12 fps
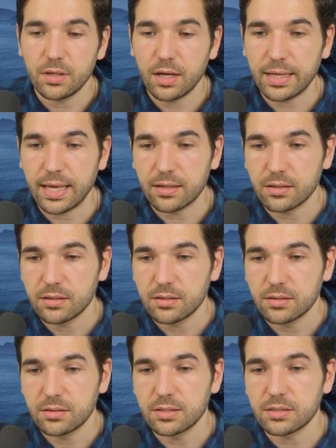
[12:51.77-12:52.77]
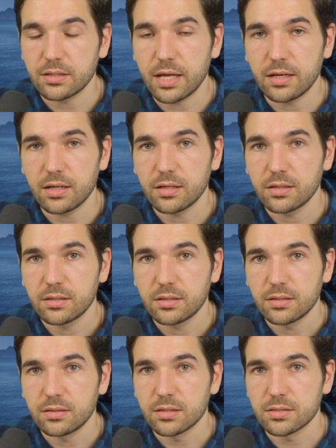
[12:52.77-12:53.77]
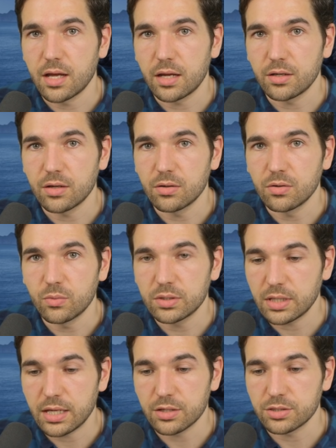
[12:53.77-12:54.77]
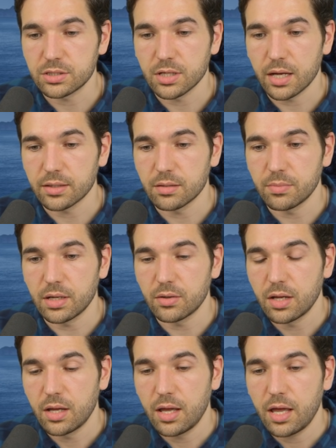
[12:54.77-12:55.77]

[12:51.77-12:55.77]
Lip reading: Again, this lady does not know what the hell she's talking about.